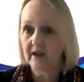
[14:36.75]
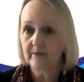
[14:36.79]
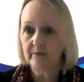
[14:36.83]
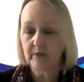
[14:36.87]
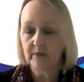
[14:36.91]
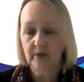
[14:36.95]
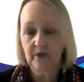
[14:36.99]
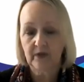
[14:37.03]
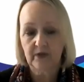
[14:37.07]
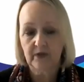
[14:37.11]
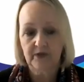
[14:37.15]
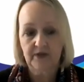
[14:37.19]

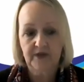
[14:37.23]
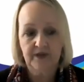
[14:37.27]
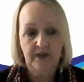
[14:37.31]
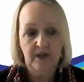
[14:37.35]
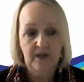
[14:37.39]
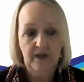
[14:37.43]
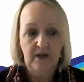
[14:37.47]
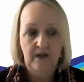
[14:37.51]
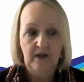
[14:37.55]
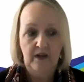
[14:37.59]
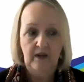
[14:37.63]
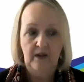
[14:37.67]
because
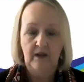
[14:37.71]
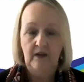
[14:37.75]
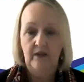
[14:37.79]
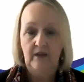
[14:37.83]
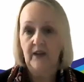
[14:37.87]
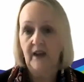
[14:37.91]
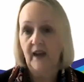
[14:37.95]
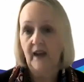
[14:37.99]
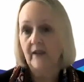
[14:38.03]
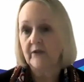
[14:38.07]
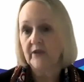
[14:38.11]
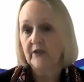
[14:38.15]

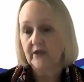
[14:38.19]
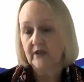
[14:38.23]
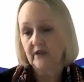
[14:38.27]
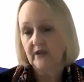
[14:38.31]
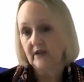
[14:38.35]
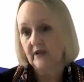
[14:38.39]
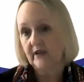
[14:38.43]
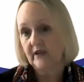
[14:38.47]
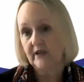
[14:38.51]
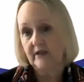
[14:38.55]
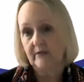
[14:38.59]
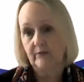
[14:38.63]
the
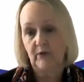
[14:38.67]
evidence,